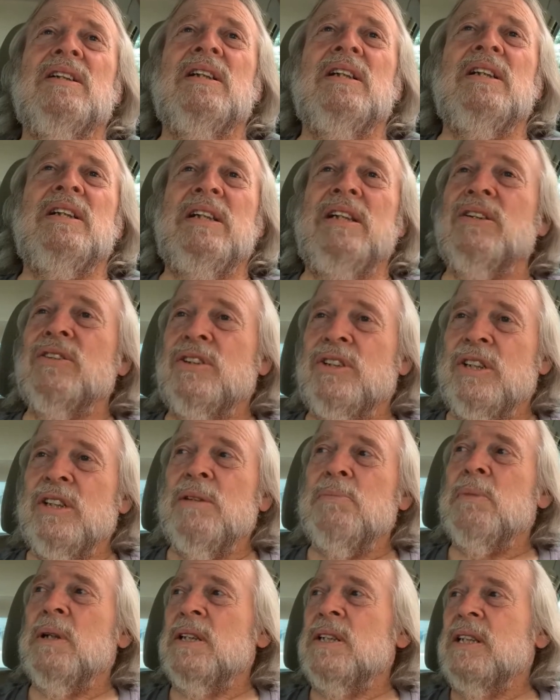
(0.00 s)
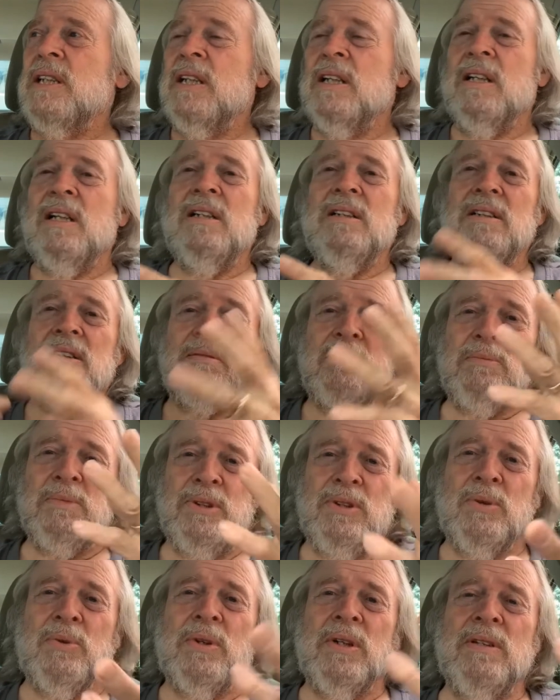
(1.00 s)
he or she must get a
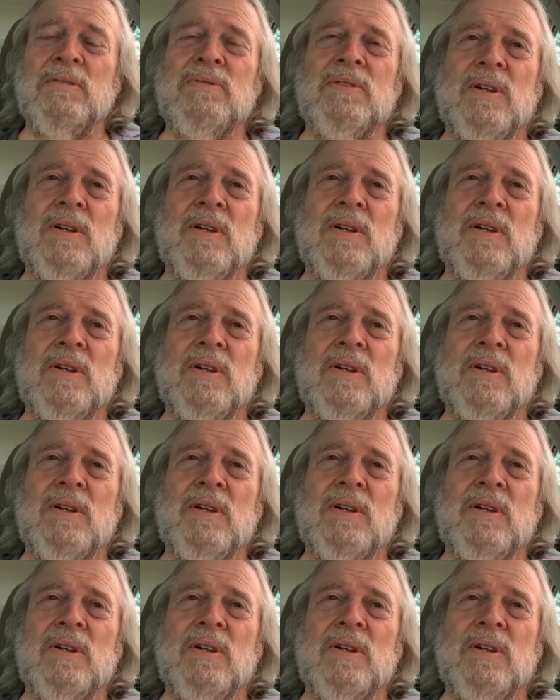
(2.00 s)
majority of